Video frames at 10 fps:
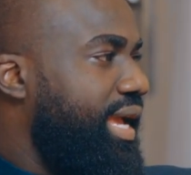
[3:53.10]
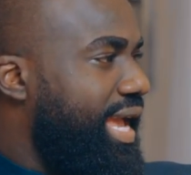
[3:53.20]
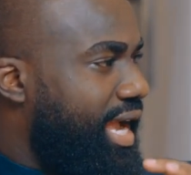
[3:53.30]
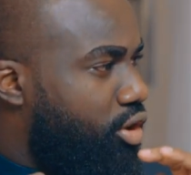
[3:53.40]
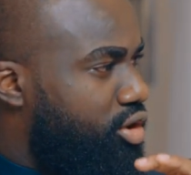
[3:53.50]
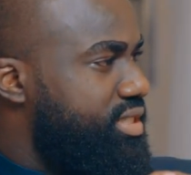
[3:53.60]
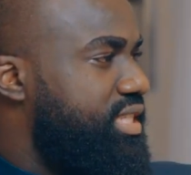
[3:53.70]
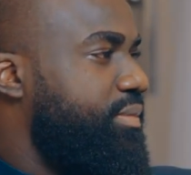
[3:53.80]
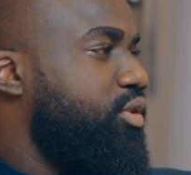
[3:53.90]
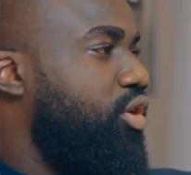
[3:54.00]
a
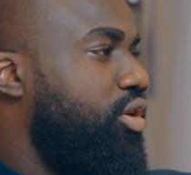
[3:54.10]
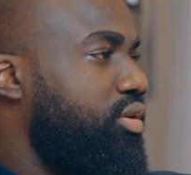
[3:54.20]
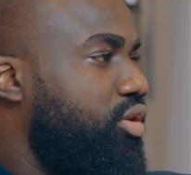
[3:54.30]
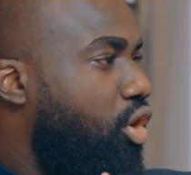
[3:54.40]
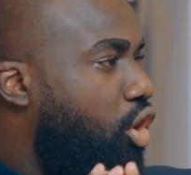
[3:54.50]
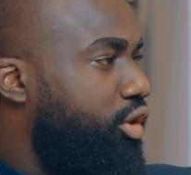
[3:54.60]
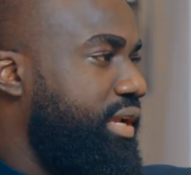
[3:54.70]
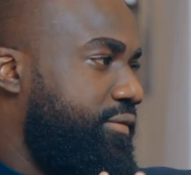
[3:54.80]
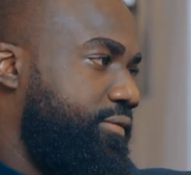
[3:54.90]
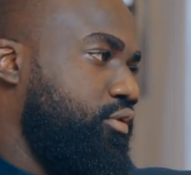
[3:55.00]
concept called
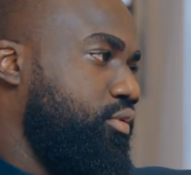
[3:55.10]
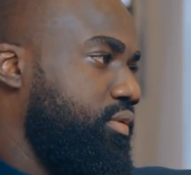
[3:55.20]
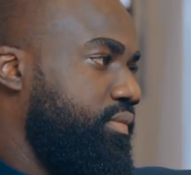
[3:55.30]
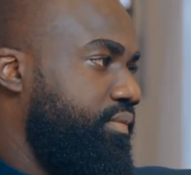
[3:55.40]
order flow.